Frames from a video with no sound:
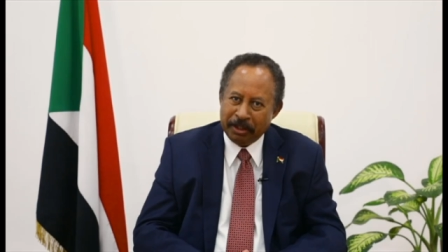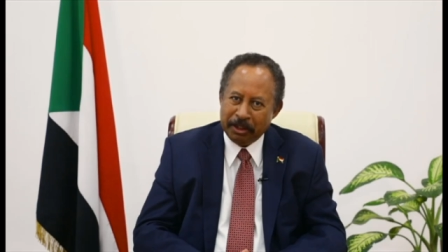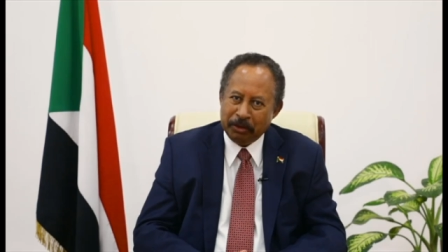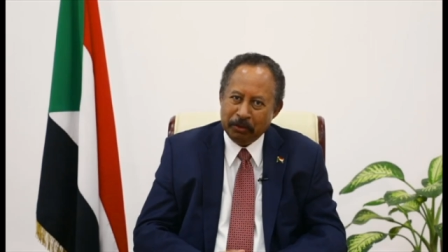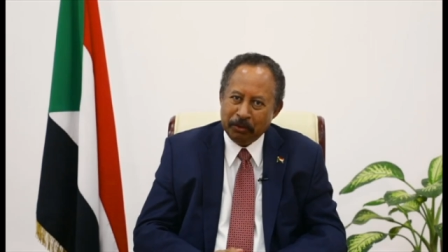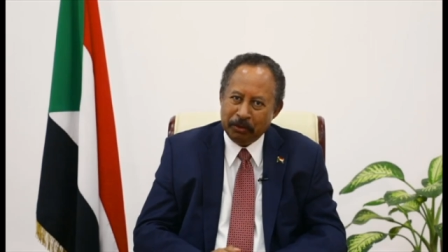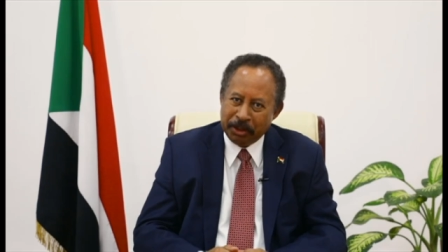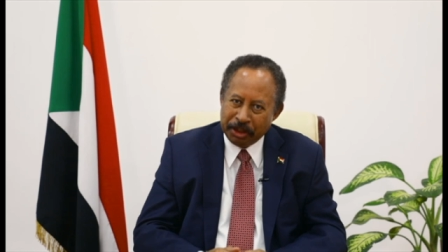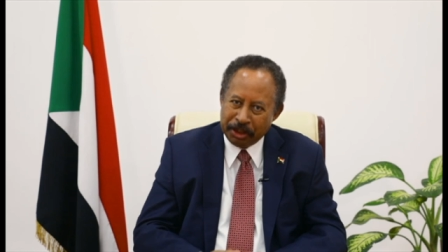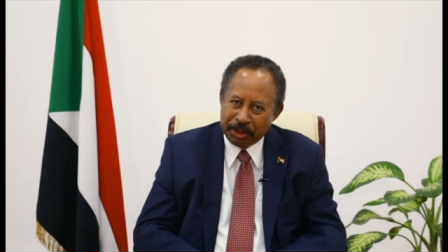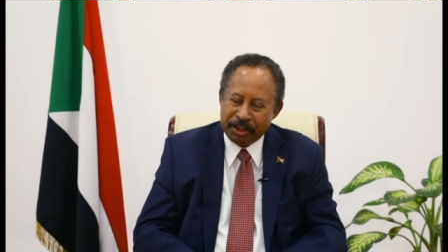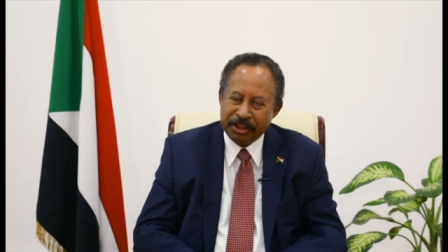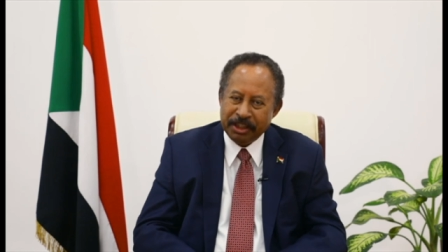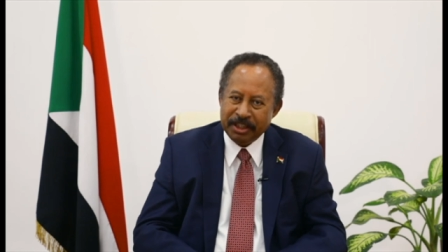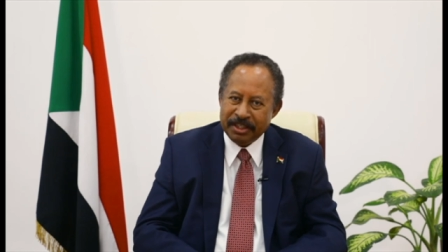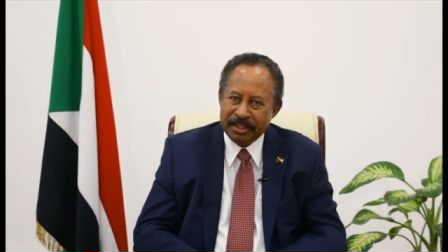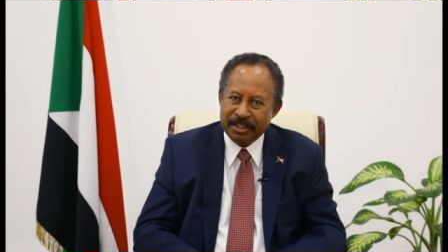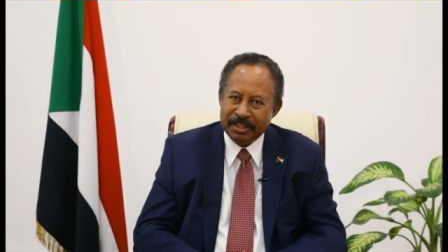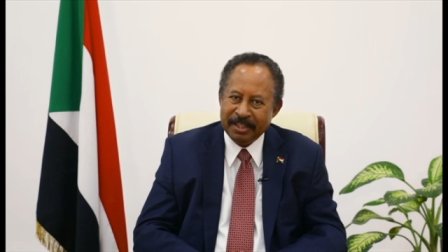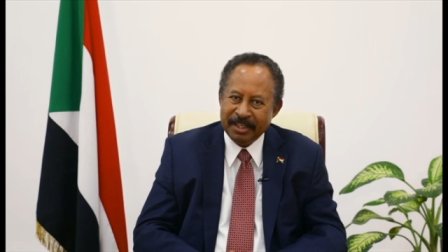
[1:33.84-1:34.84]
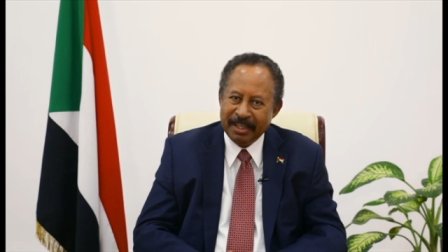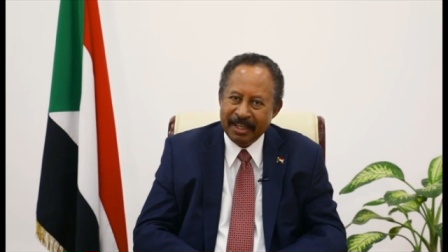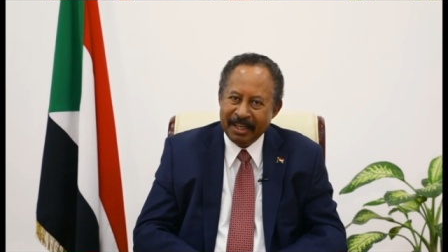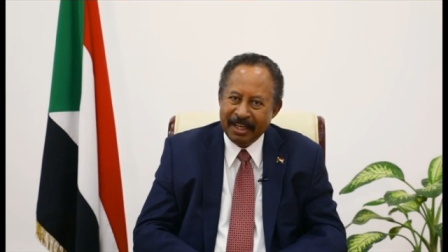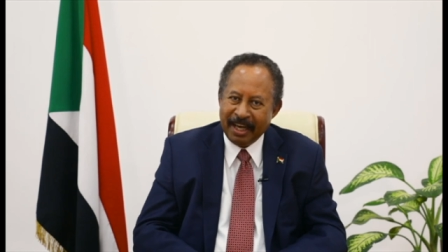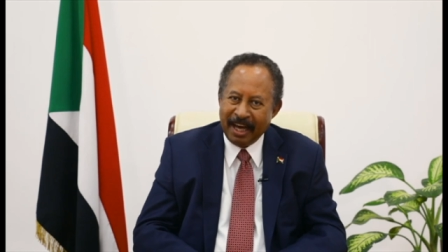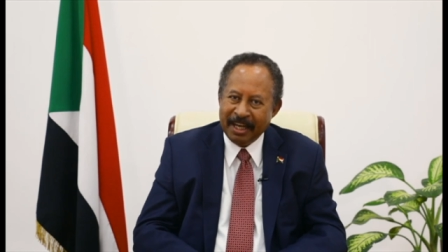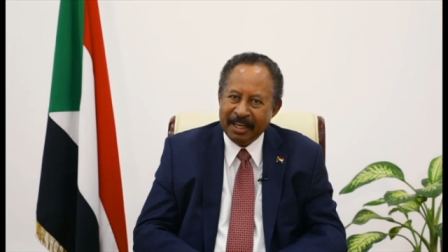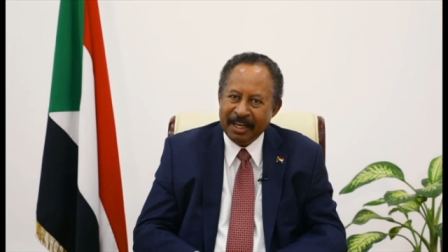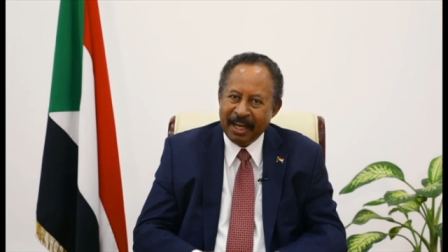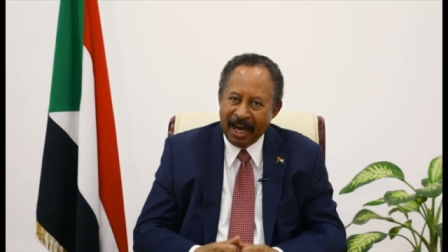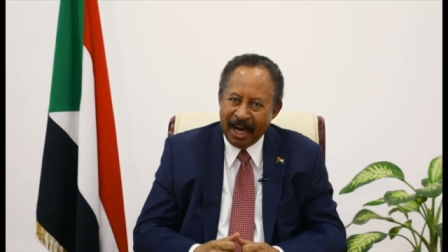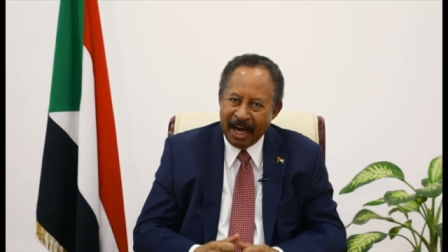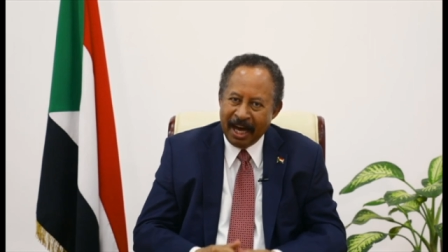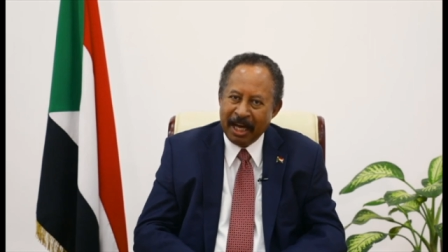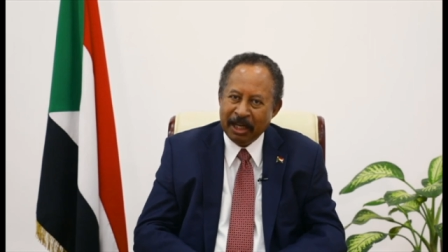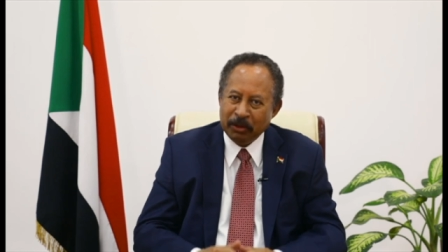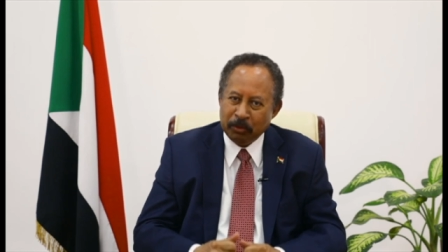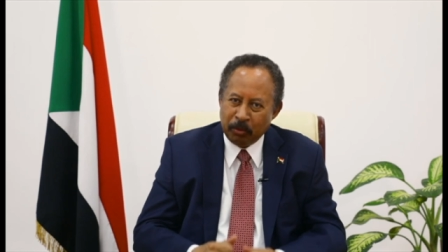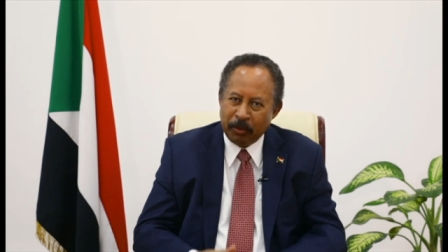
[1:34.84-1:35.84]
the judicious and
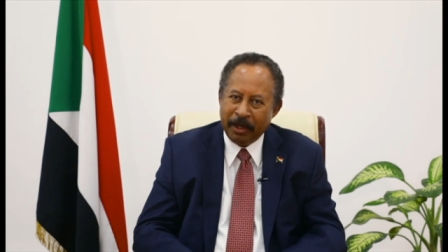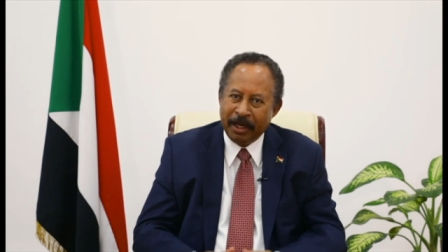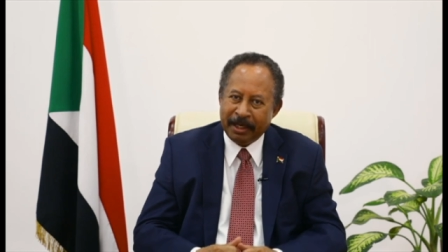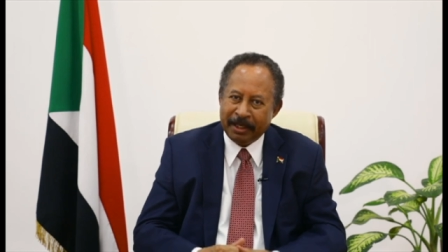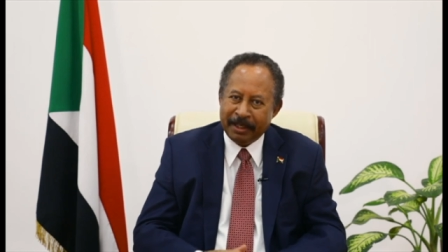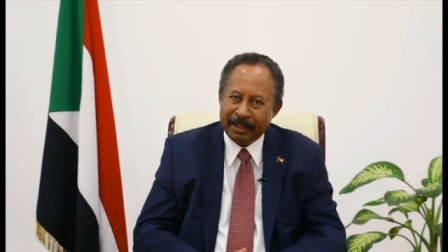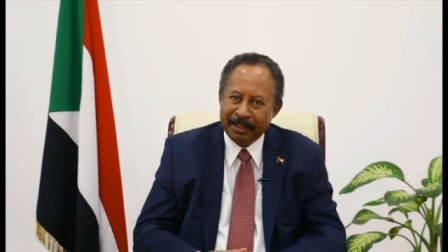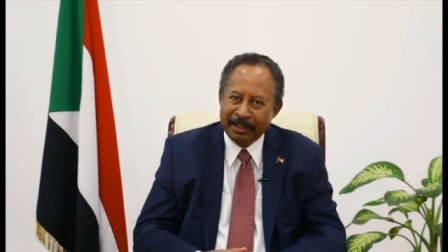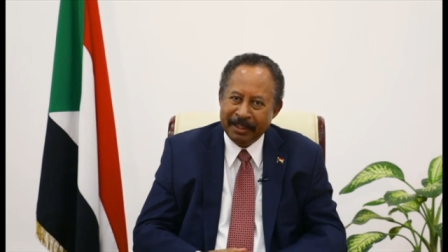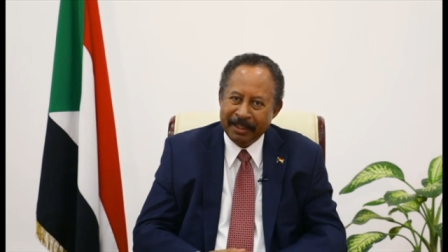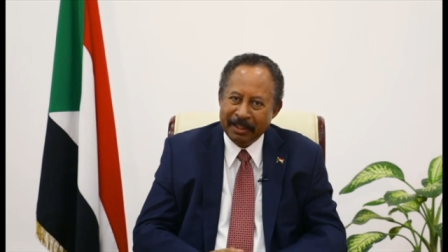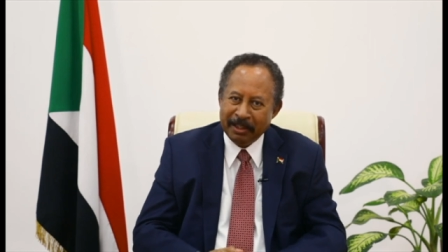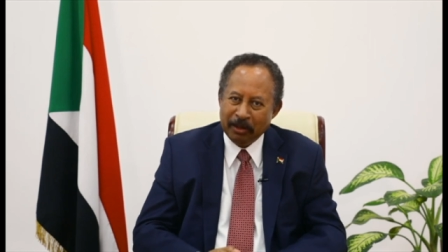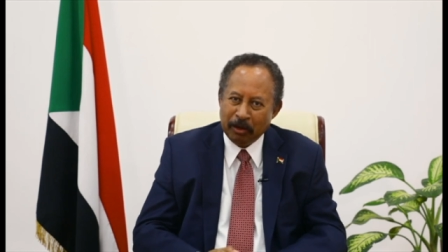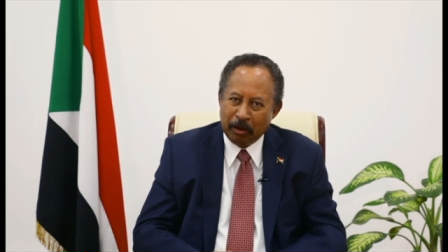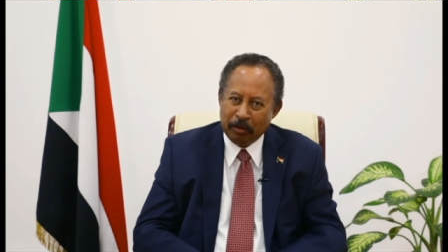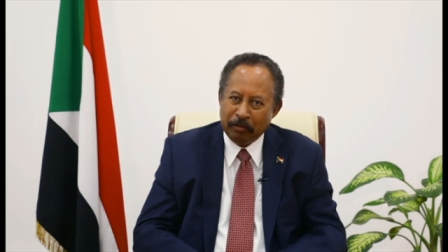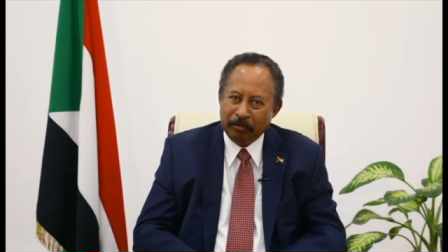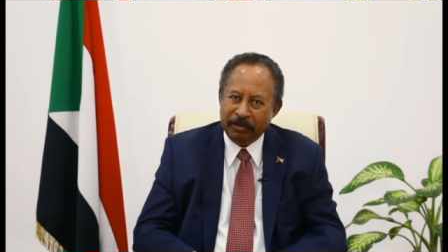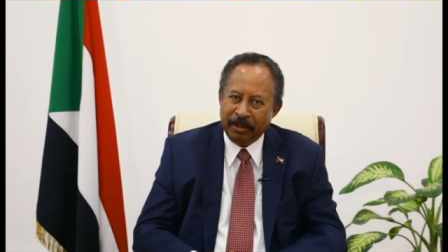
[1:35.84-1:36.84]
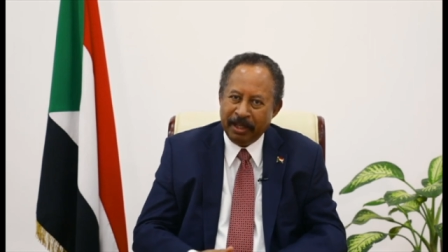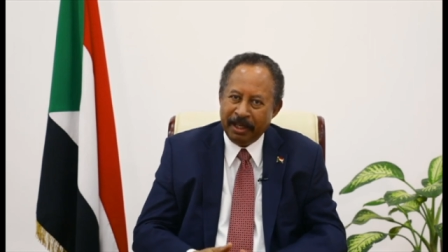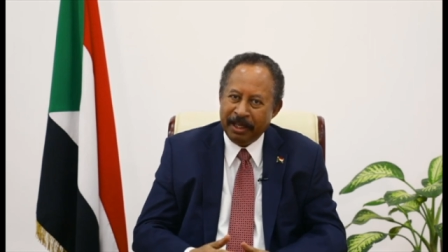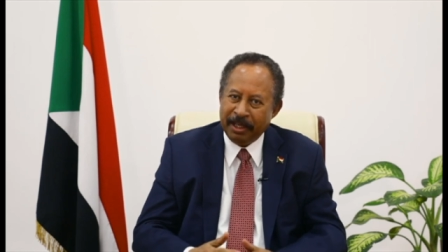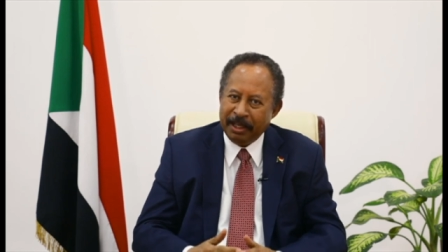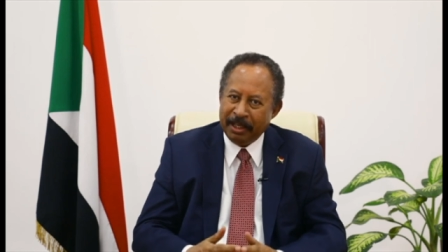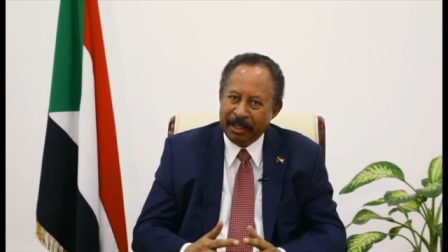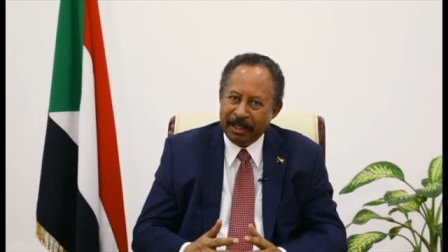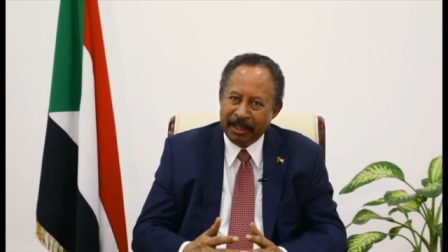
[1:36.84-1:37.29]
hard work of the